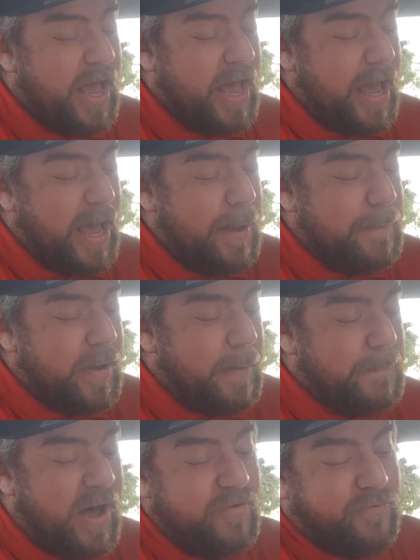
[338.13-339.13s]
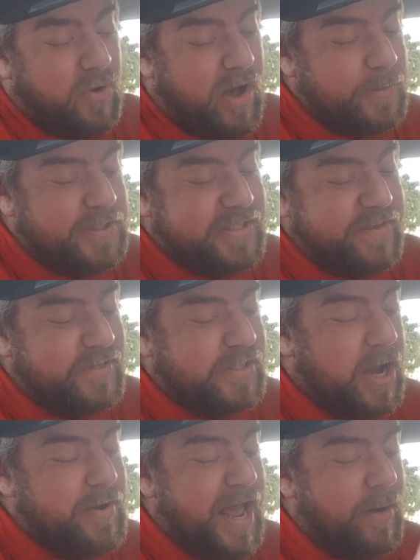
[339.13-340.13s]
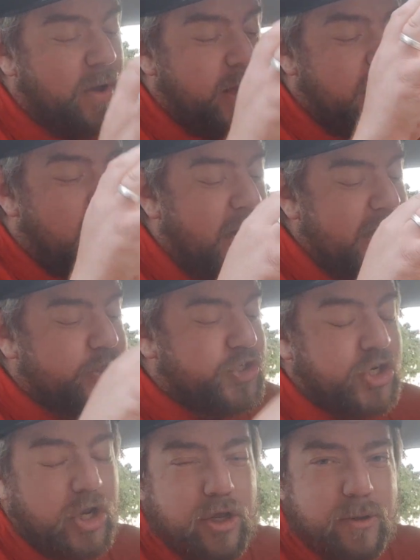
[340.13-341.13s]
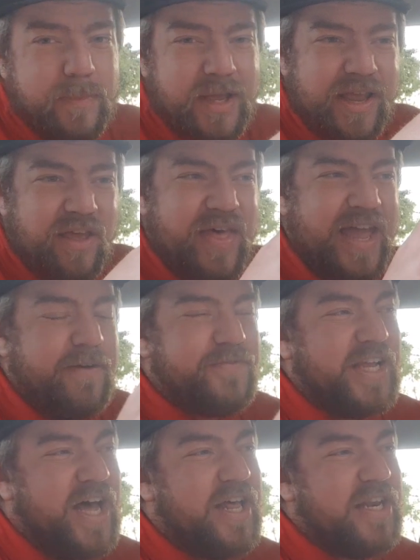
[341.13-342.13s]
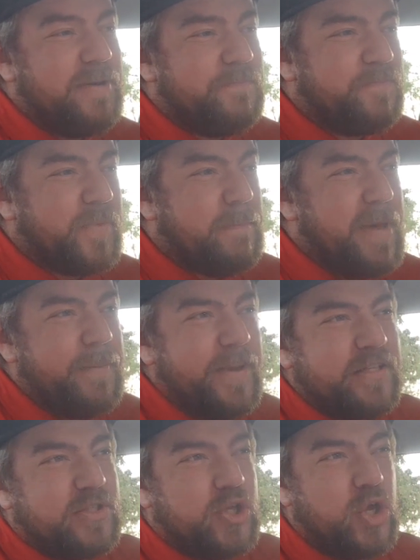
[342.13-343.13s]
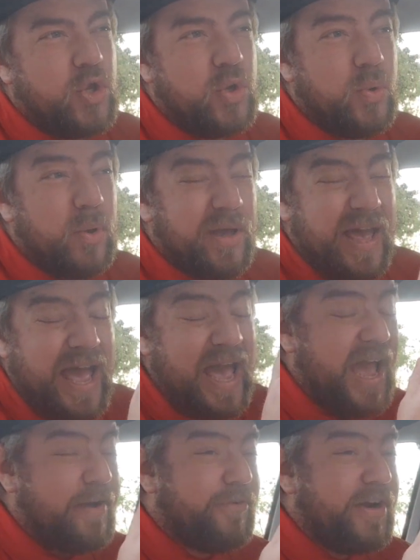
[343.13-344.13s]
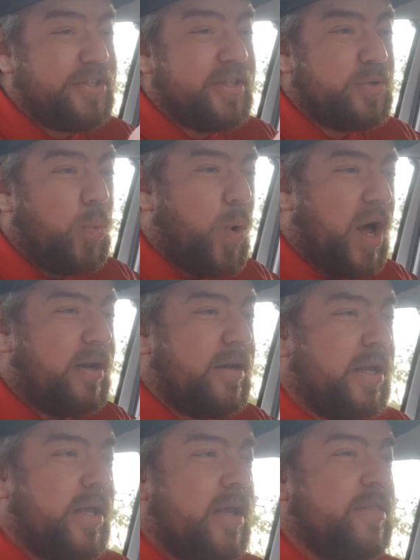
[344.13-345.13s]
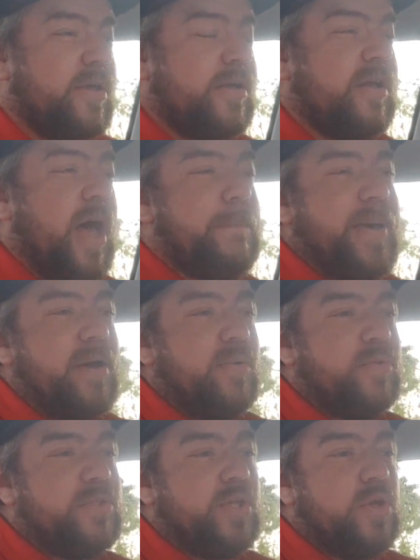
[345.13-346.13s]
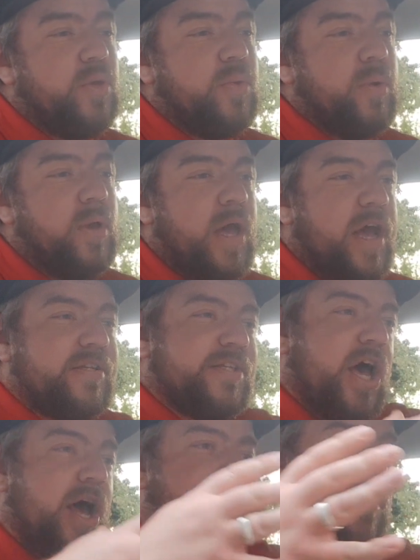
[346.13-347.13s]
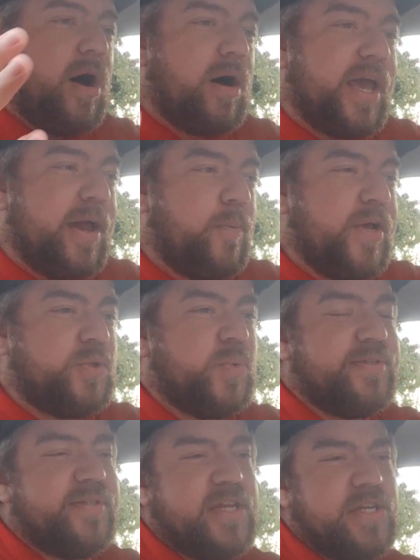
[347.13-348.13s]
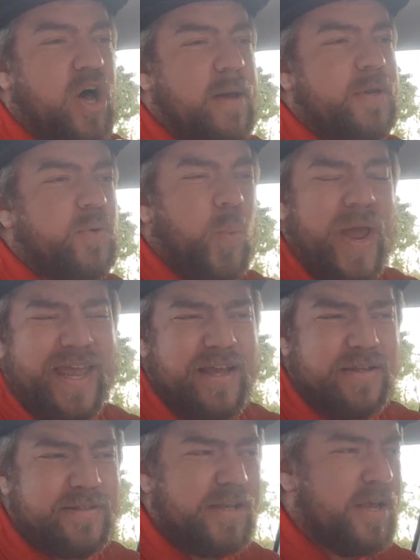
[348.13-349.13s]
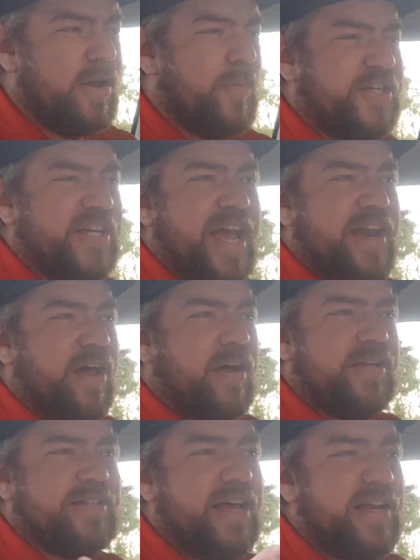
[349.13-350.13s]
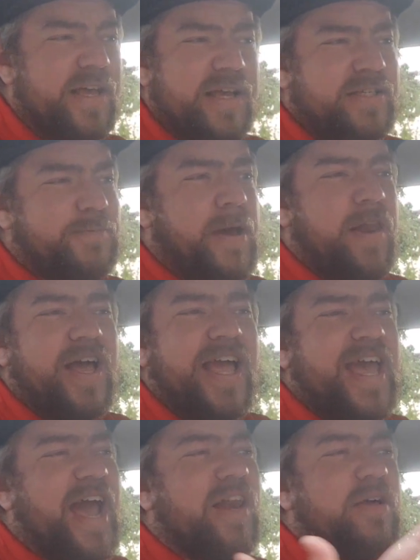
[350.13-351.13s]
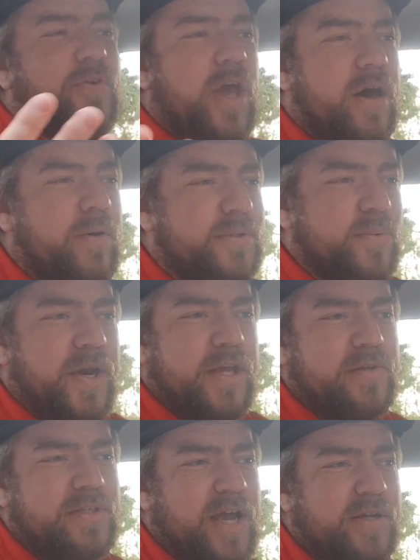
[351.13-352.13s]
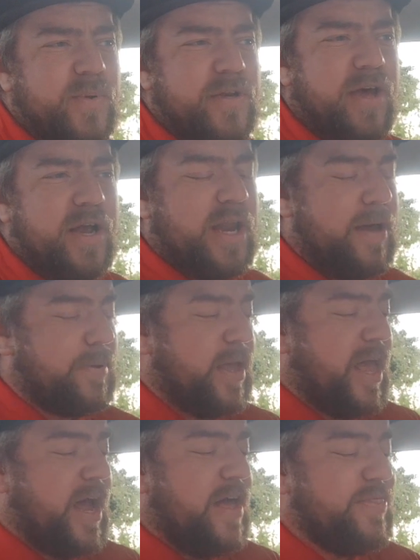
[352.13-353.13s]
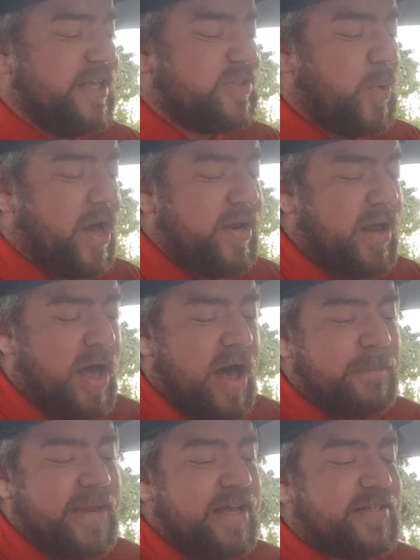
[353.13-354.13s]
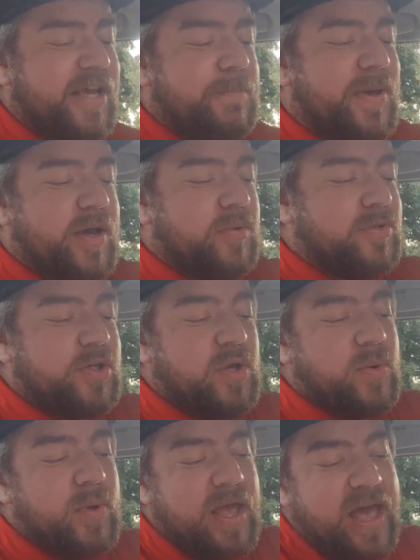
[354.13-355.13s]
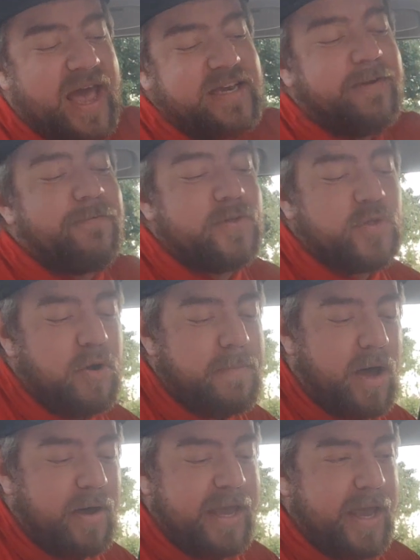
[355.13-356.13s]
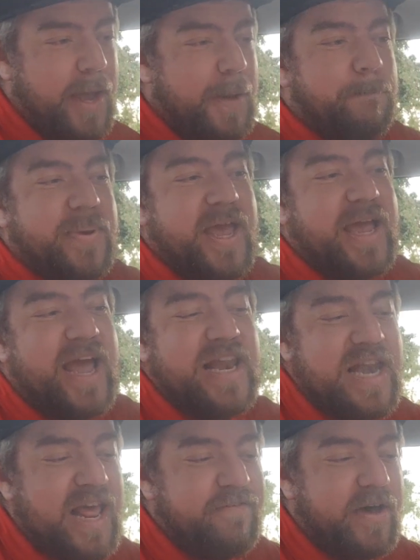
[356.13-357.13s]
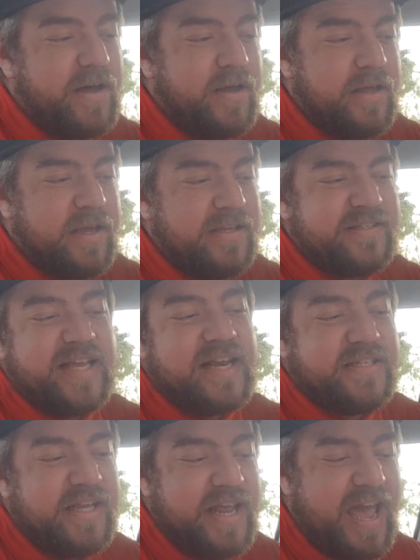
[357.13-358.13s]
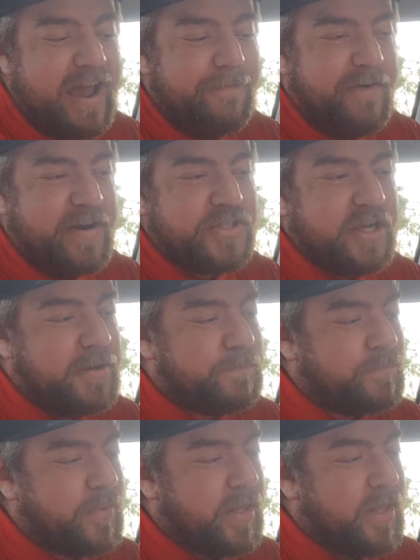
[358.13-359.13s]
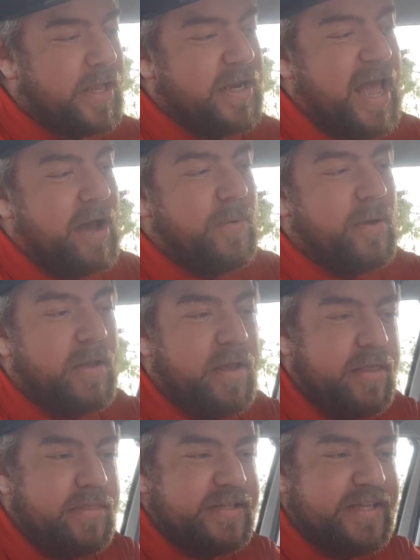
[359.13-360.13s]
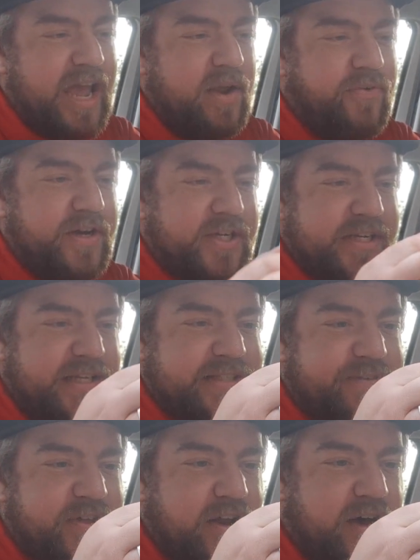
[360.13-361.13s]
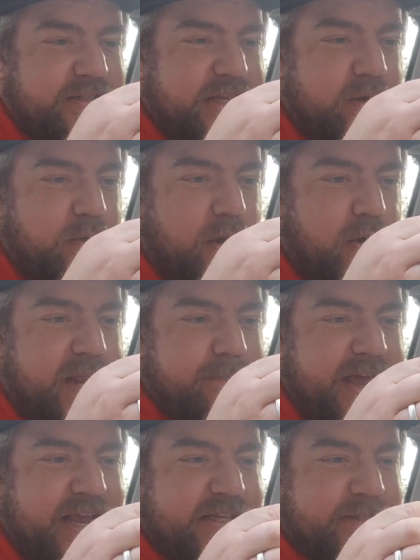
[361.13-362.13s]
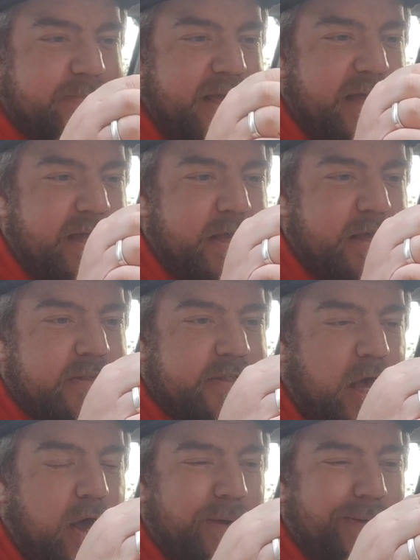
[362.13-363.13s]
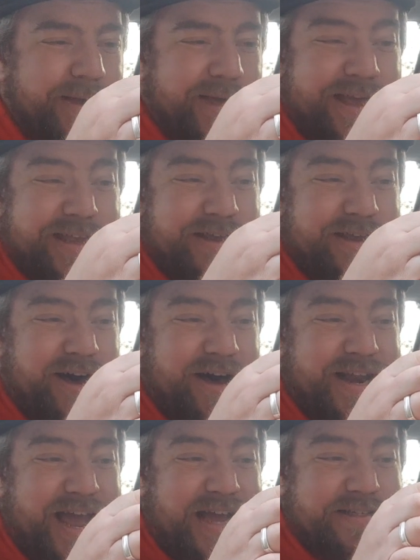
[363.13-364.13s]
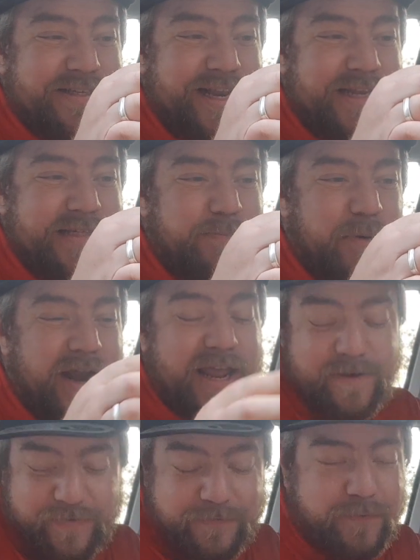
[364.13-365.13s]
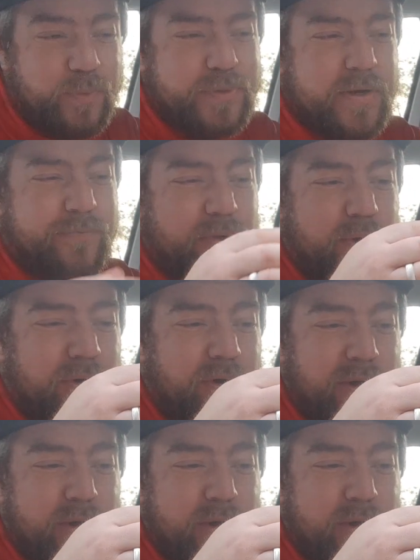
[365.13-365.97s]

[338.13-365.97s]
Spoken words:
But I thought I'll just give this a go. Now, I assume they have done maybe 2 air fresheners, one that appeals to a certain market, which was the diamond wings, which again, like I said, smelled like a gaggle of girls when I used to go to a nightclub. And this one, I'm guessing, appeals to a different sort of market, being a leather scented air freshener. Now, this air freshener does have a nice little locking mechanism there, so you can't accidentally spray it if it falls on the floor,